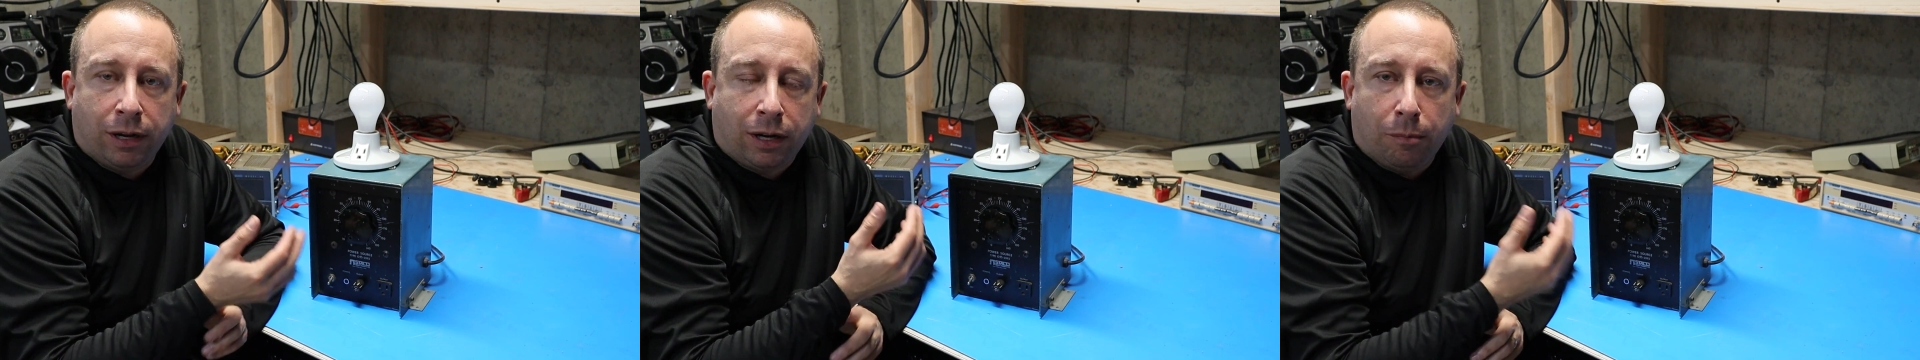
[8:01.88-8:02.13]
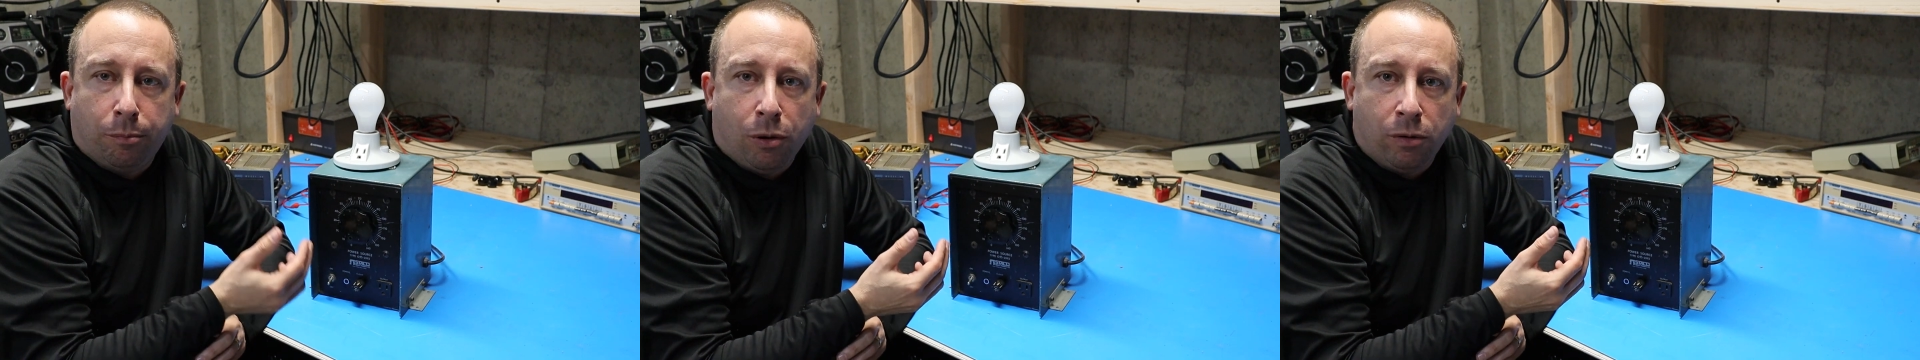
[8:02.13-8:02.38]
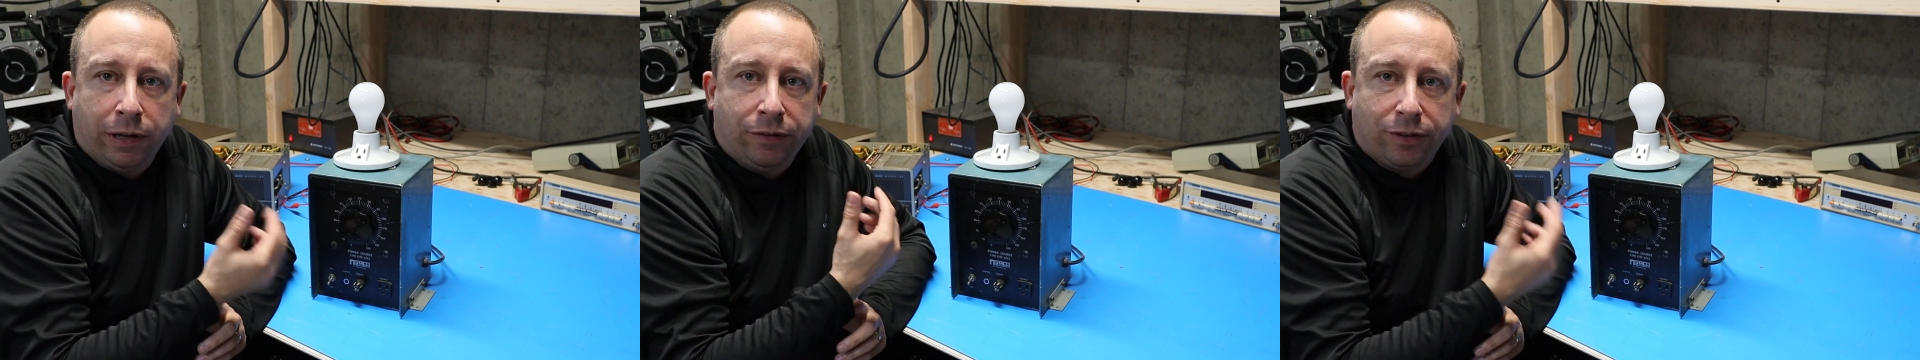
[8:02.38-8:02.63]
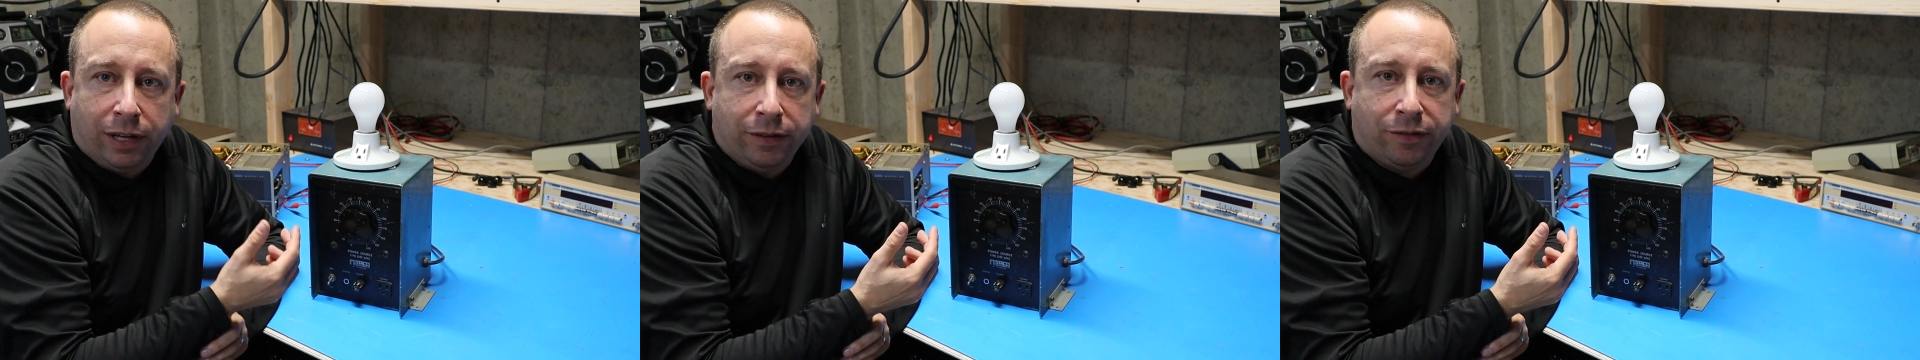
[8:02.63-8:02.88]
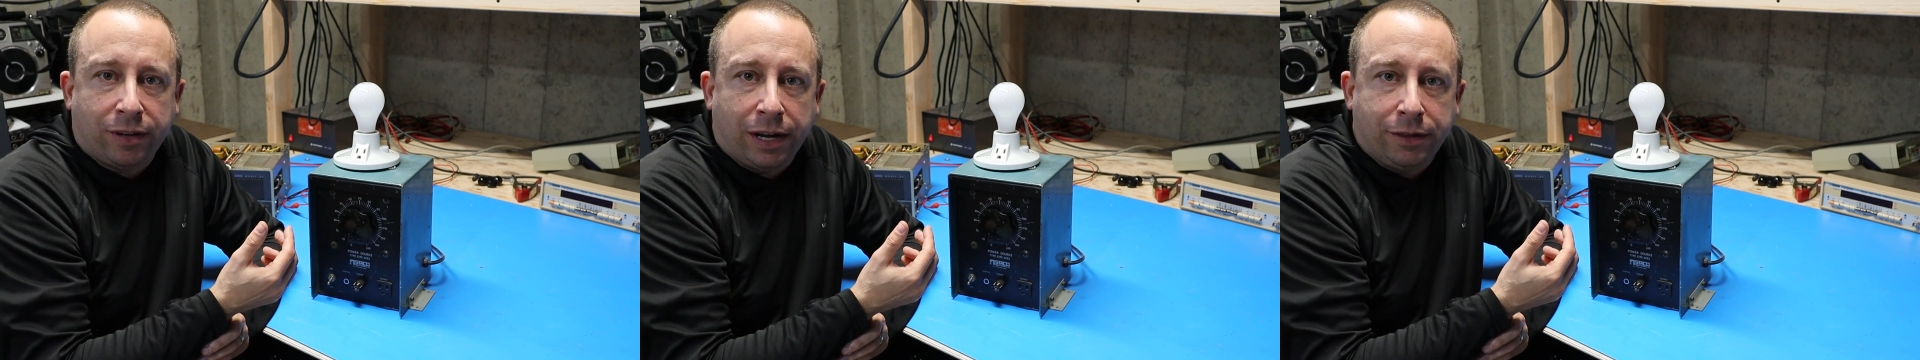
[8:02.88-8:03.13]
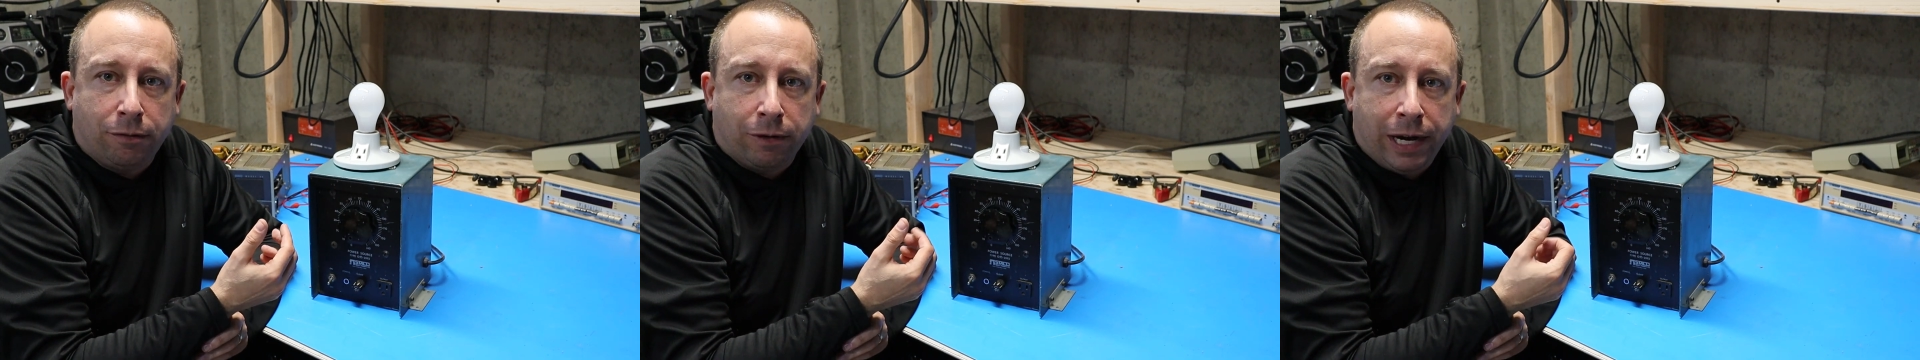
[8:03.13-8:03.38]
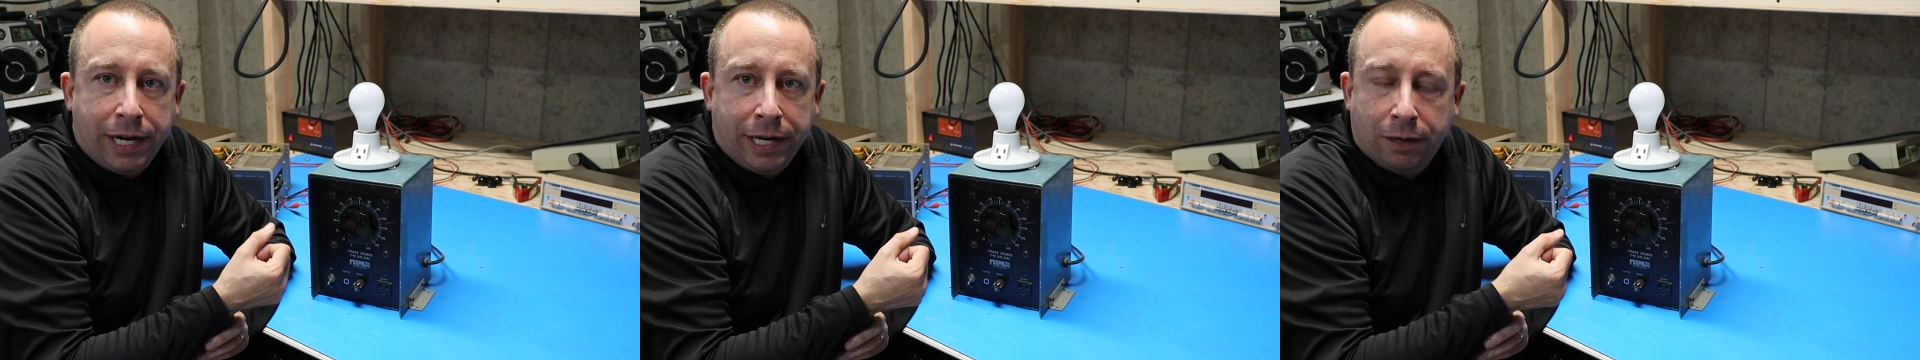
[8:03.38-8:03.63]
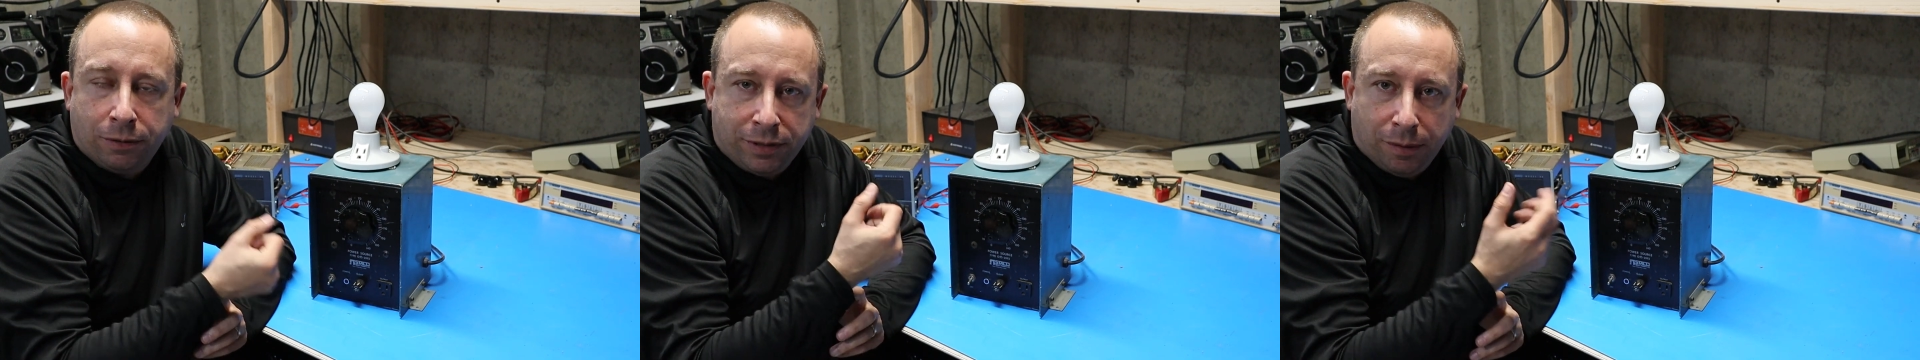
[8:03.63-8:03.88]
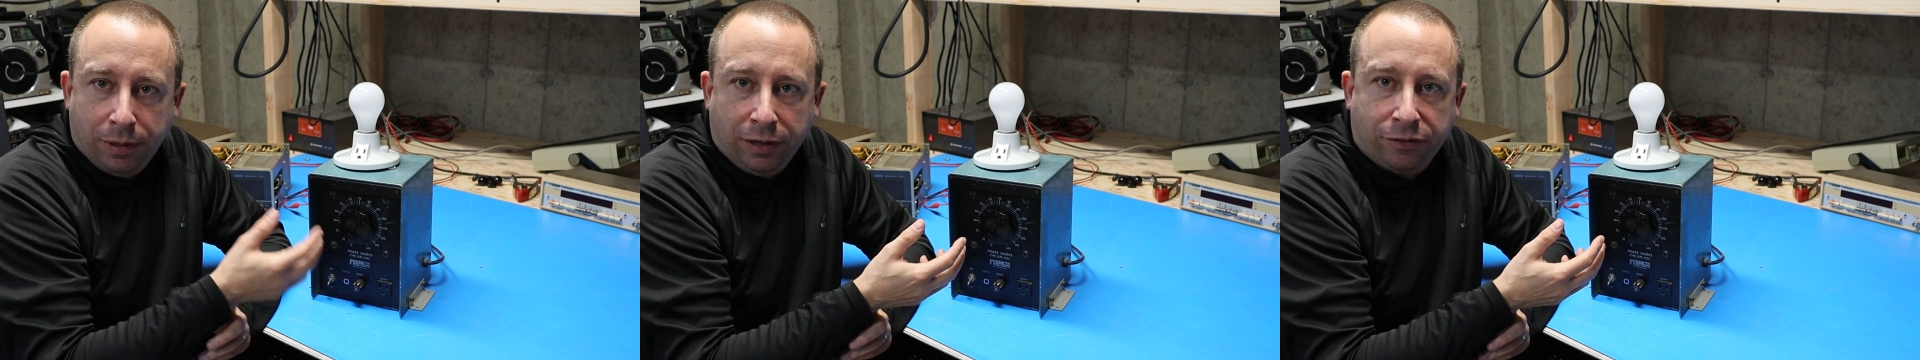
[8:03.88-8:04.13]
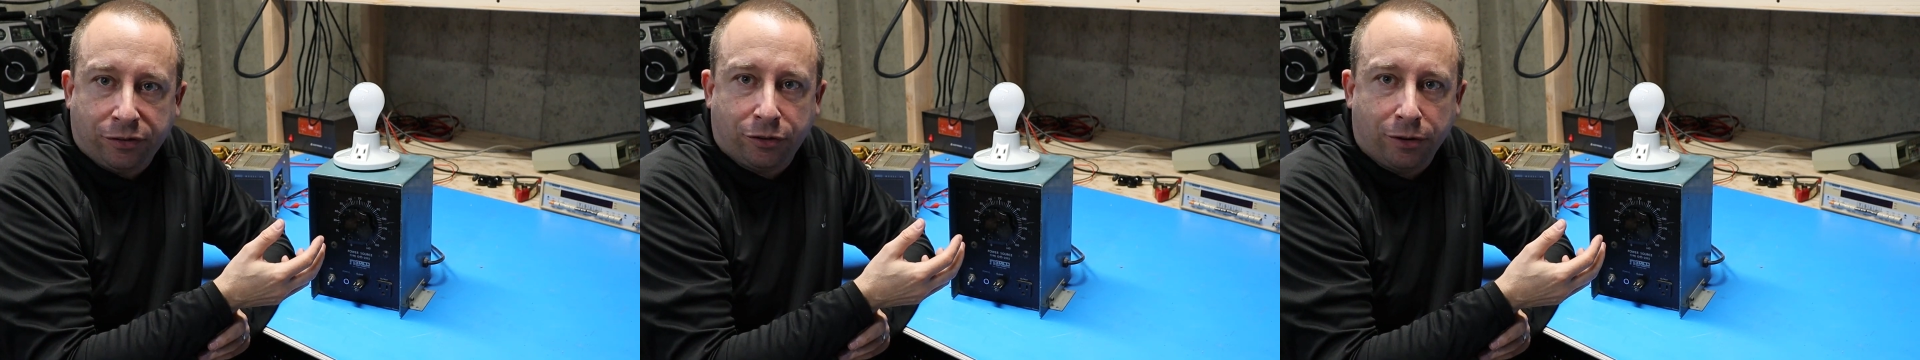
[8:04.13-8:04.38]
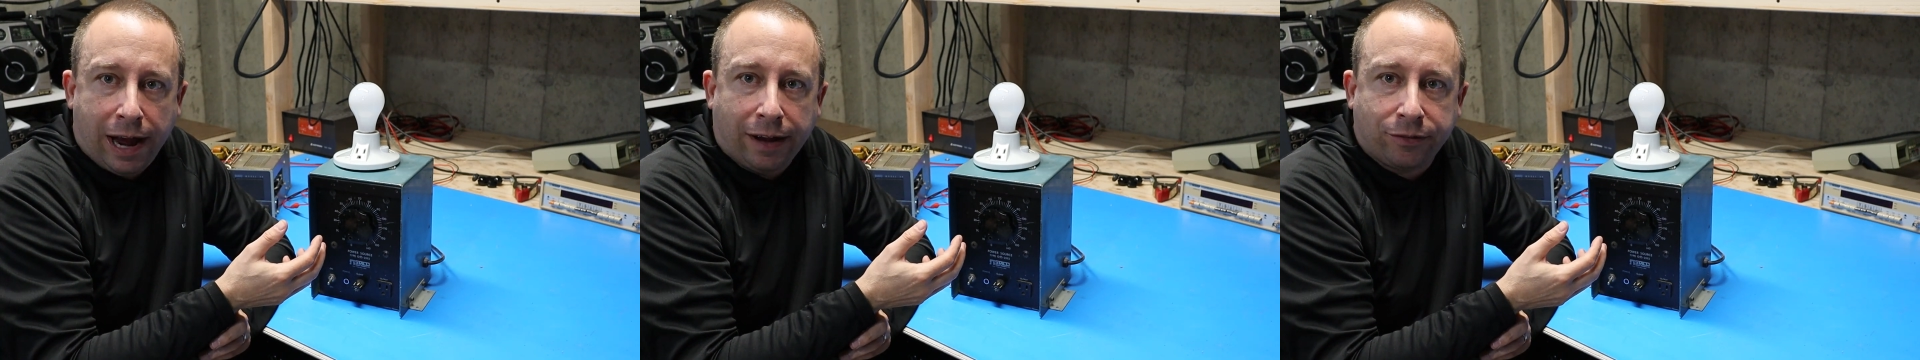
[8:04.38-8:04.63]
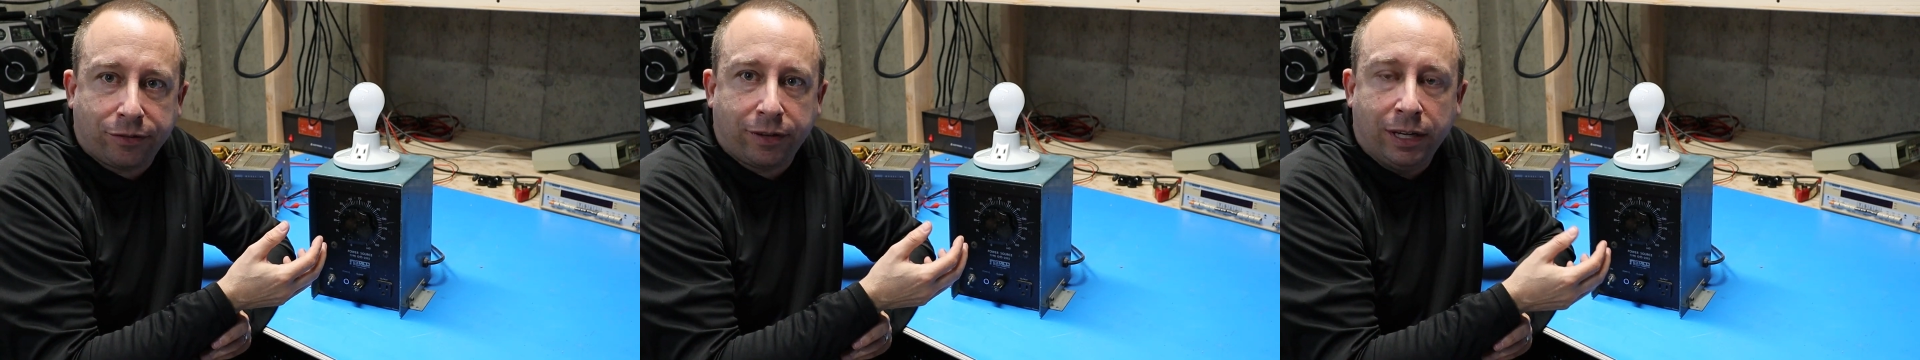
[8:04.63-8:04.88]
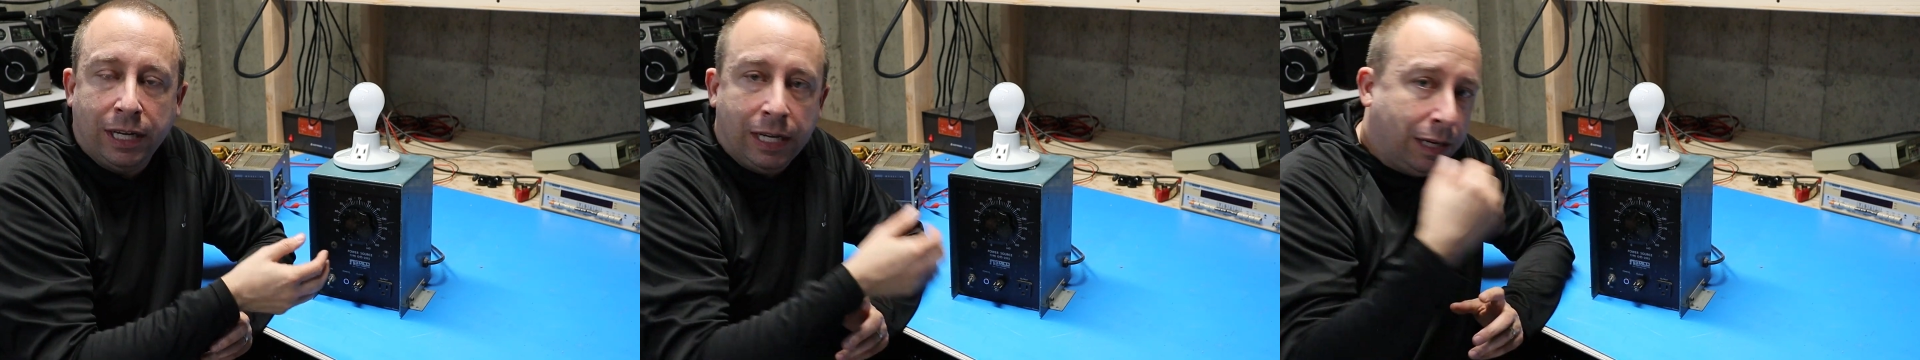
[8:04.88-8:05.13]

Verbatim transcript: the components inside the radio to be stressed